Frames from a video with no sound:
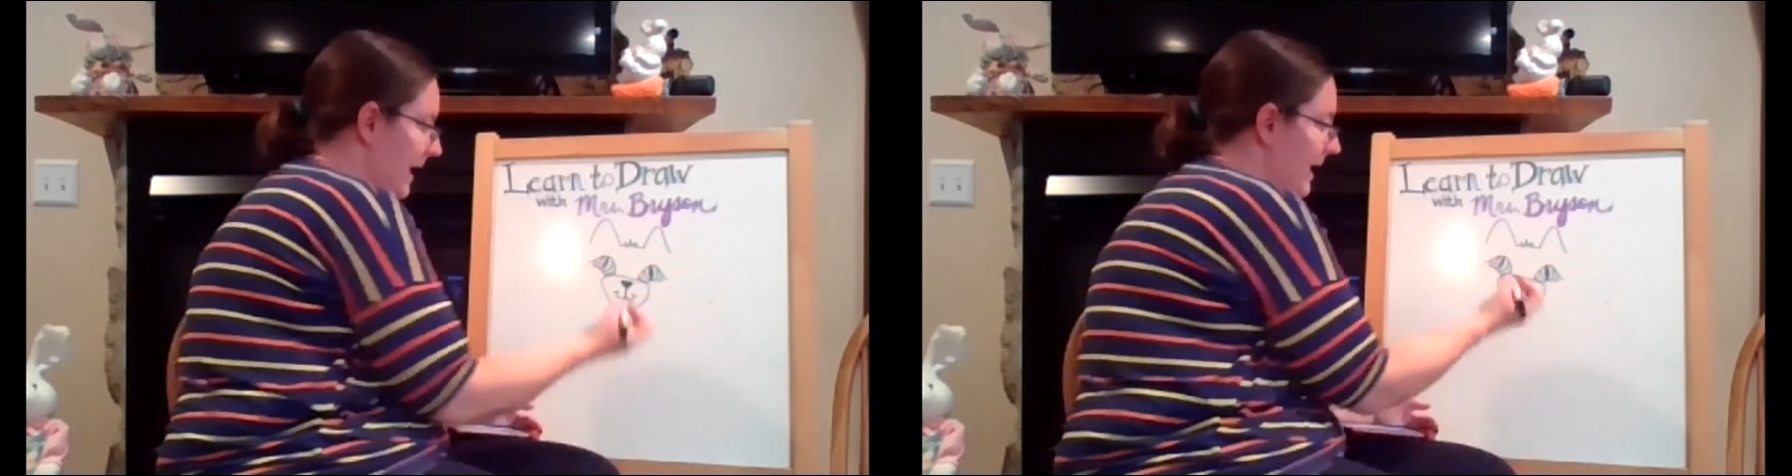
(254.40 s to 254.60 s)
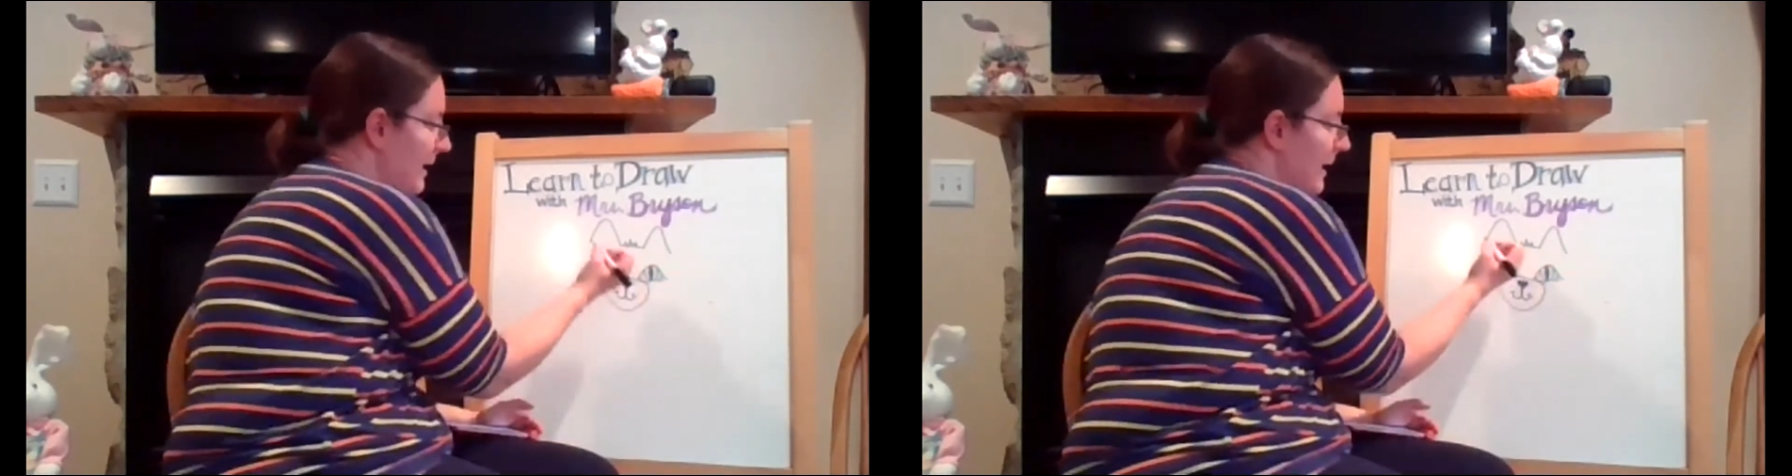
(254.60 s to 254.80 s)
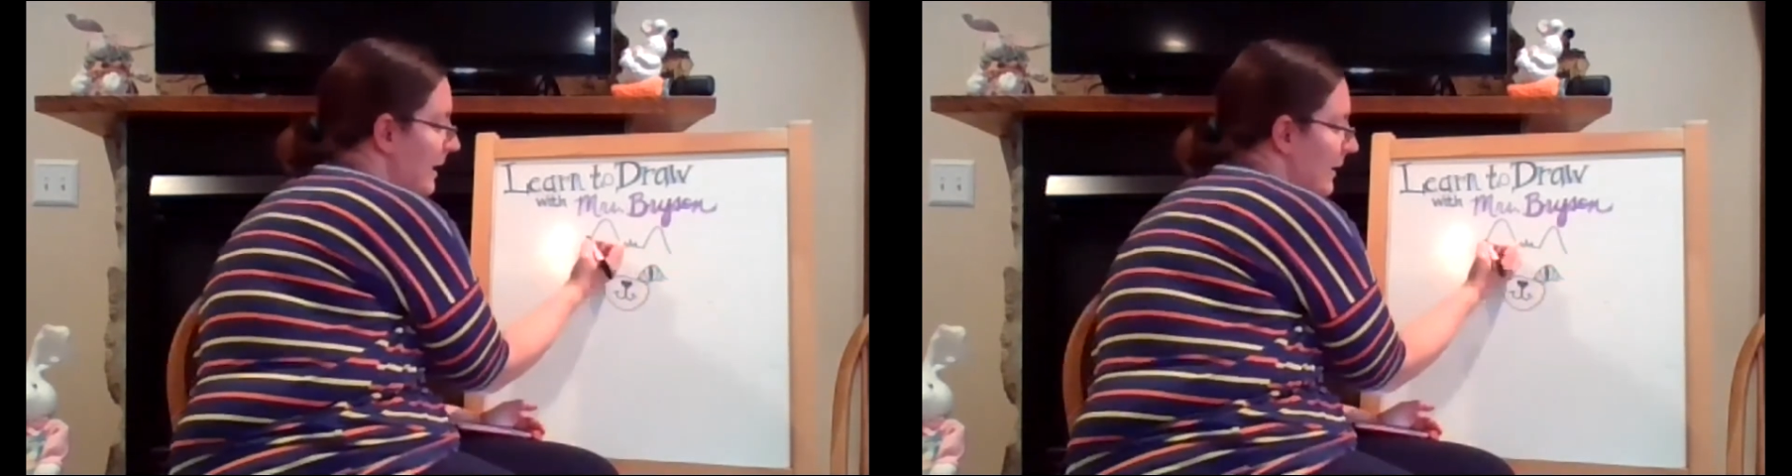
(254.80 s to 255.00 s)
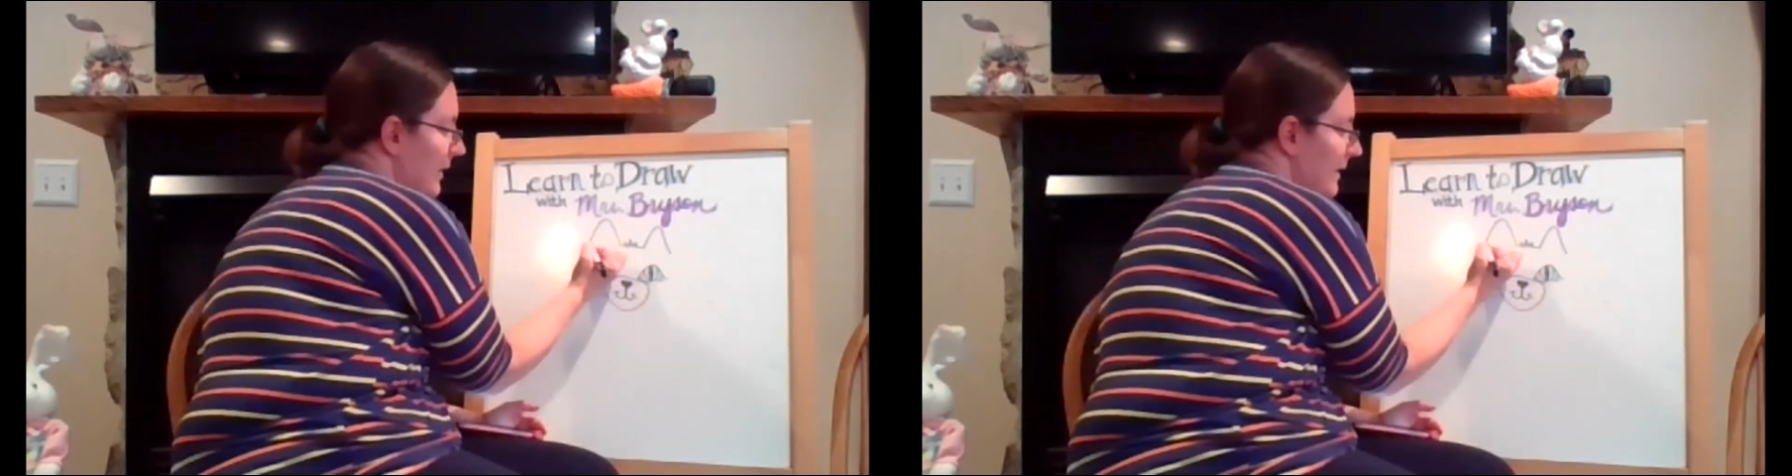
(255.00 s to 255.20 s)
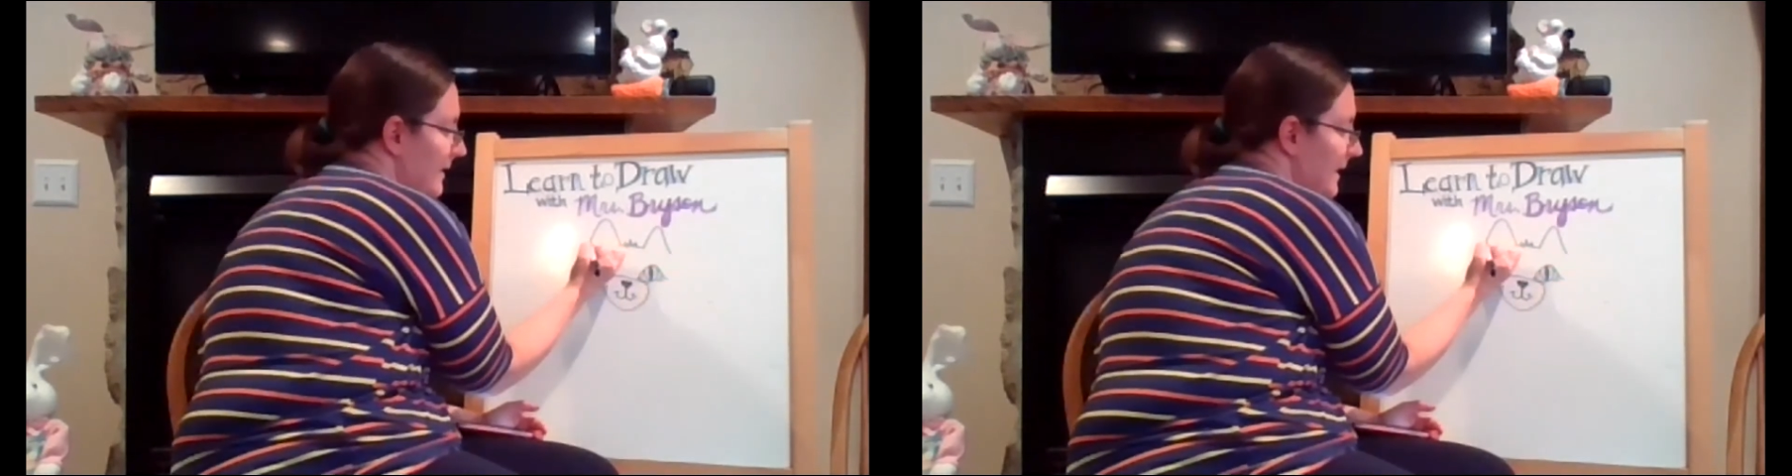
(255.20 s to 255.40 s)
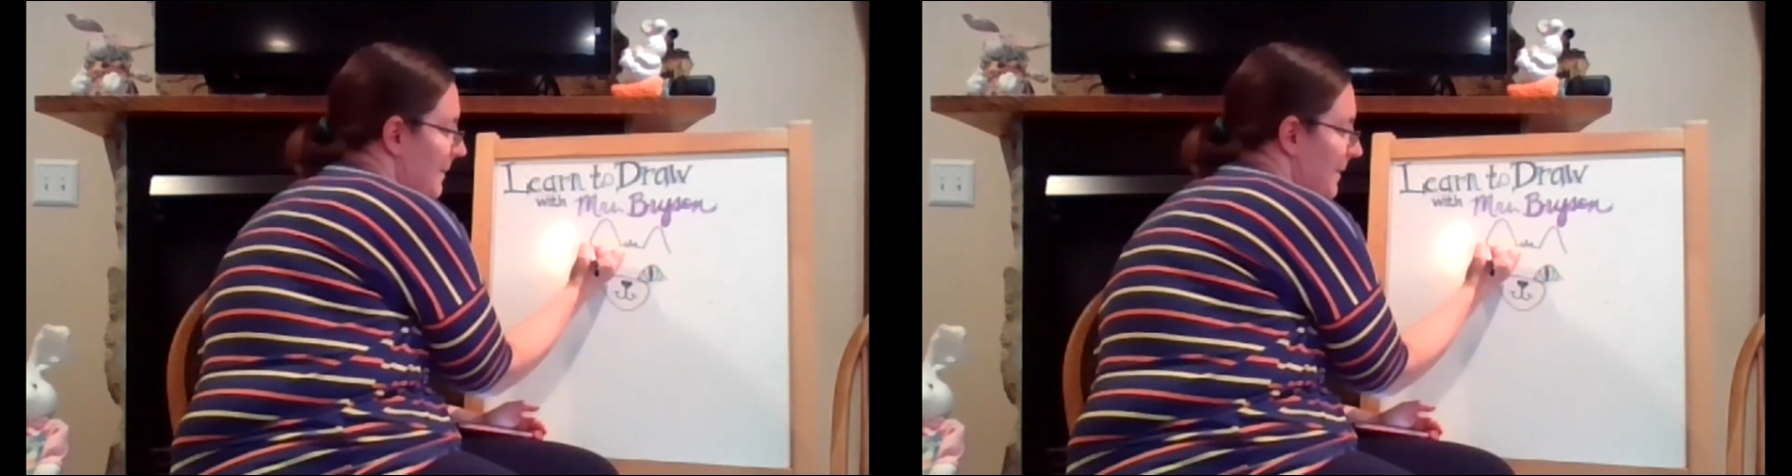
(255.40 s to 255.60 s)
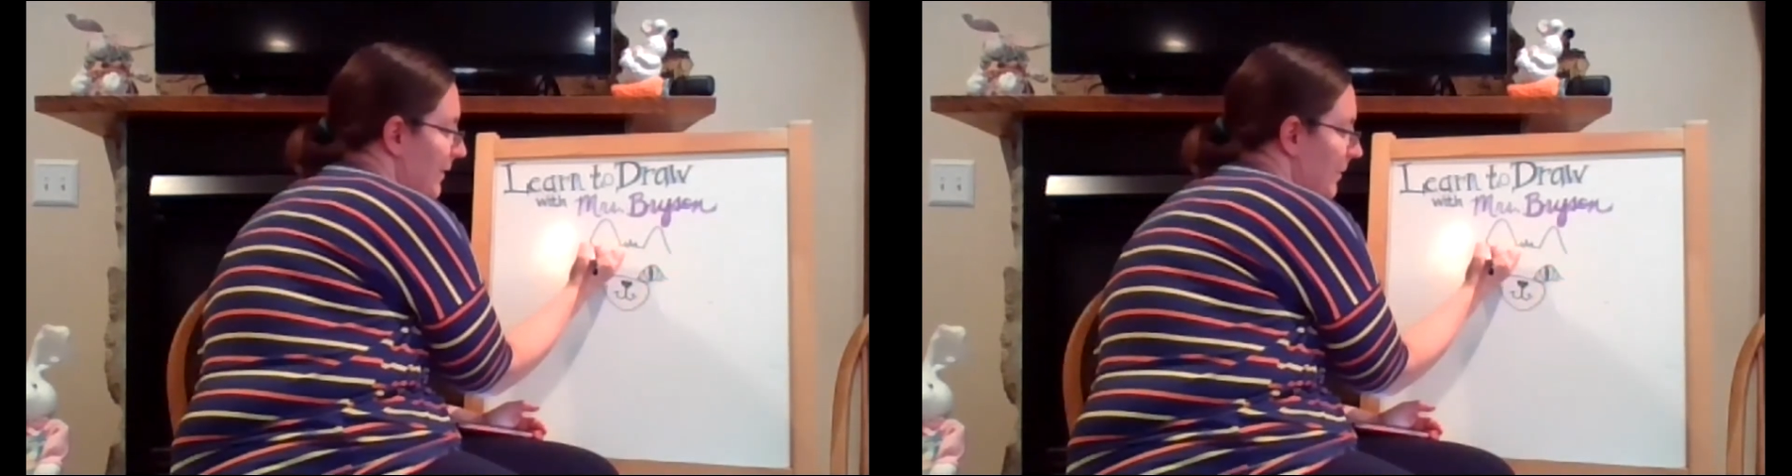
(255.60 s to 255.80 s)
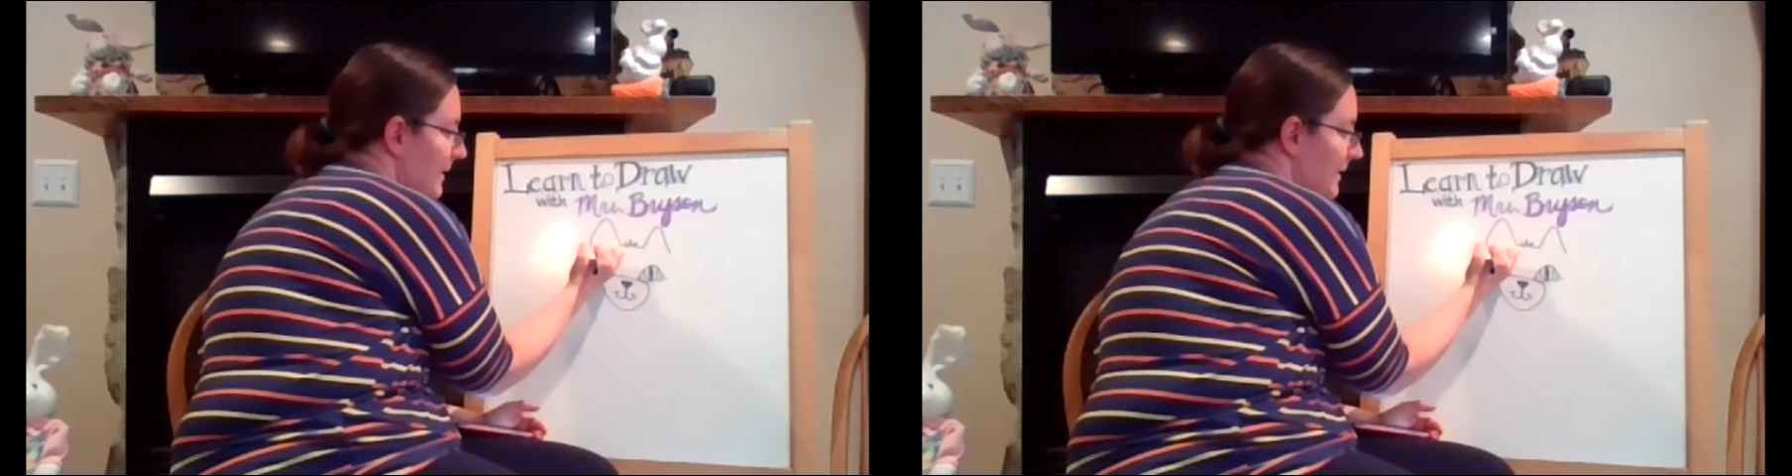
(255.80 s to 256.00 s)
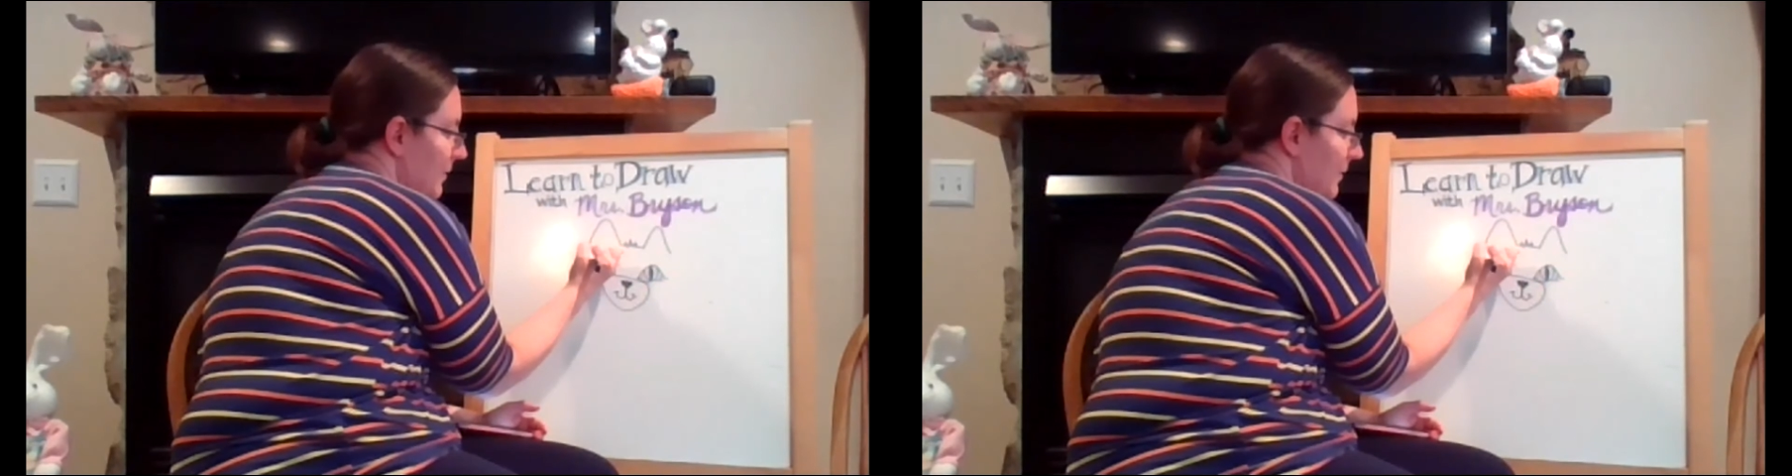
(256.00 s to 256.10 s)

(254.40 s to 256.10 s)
that, you can stop every once